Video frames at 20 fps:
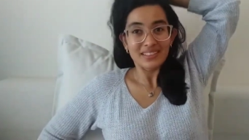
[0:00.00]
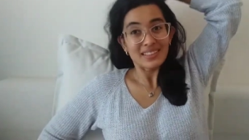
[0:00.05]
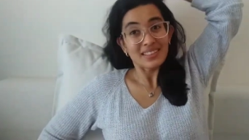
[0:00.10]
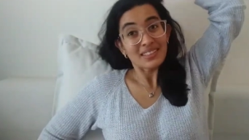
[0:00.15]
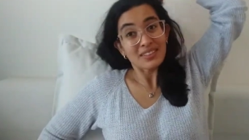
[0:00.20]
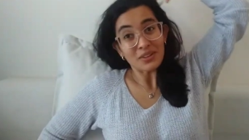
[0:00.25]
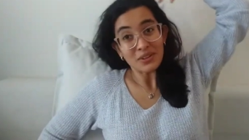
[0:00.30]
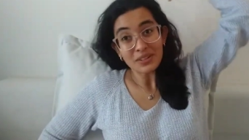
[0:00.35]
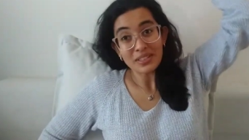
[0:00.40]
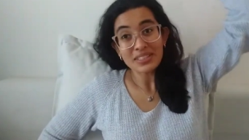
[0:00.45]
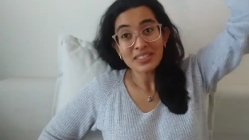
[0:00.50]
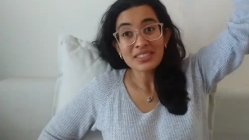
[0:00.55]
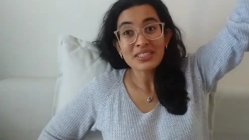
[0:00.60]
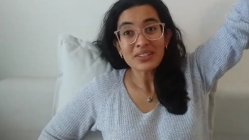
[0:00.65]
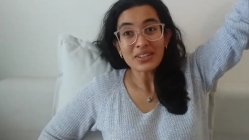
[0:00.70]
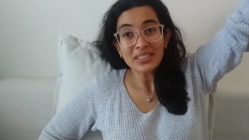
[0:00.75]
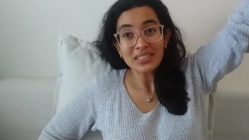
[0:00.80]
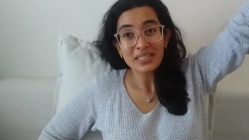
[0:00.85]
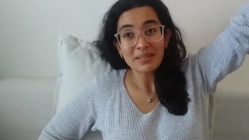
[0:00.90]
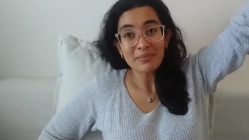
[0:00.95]
look, this is
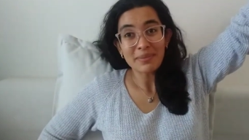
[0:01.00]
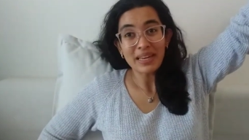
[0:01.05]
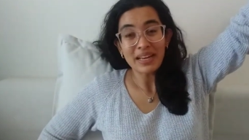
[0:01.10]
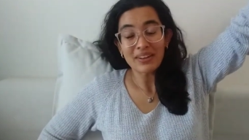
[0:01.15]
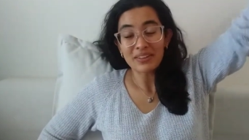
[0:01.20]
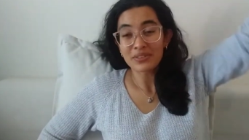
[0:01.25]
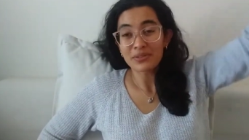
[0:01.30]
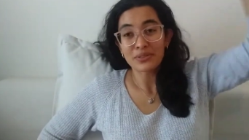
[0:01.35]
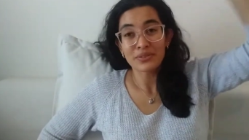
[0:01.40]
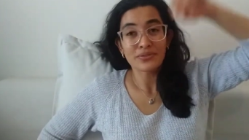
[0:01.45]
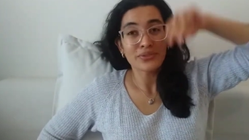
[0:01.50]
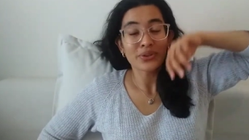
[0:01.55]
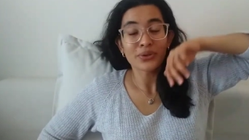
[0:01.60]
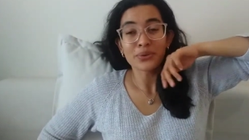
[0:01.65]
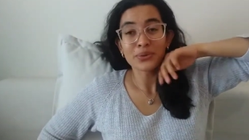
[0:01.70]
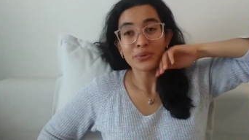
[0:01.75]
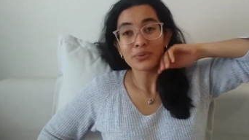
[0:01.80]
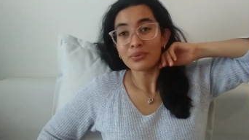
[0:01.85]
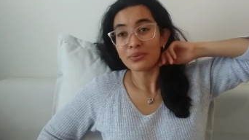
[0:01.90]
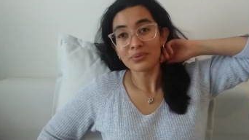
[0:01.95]
stressing me out.
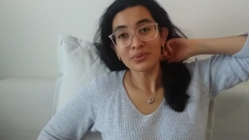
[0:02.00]
Review